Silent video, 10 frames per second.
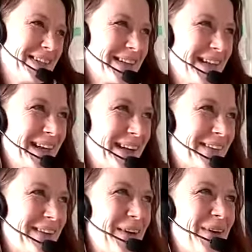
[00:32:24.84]
like
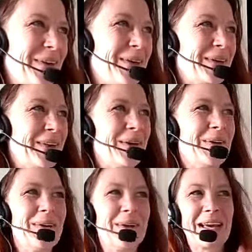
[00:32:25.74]
no
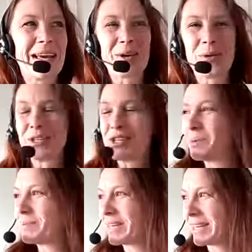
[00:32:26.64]
like courtship
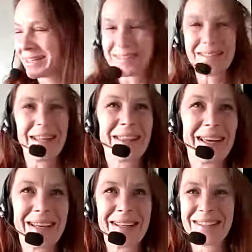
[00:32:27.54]
dance, nothing.
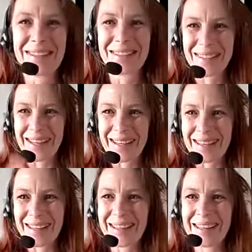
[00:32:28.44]
Just like,
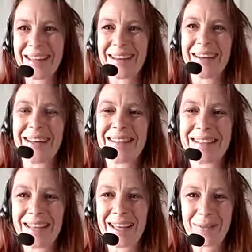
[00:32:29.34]
there it is.
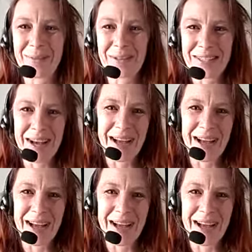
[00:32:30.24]
Hit it when it's hot.